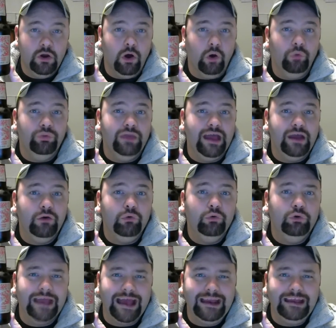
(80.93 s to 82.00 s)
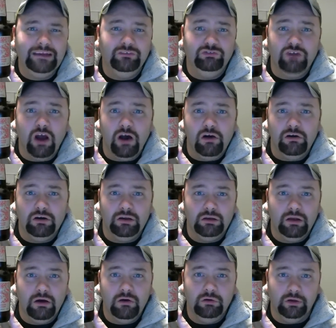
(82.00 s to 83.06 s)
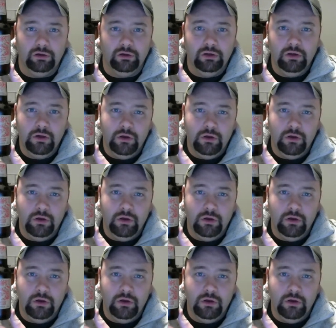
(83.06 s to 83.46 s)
on their organic dark lager,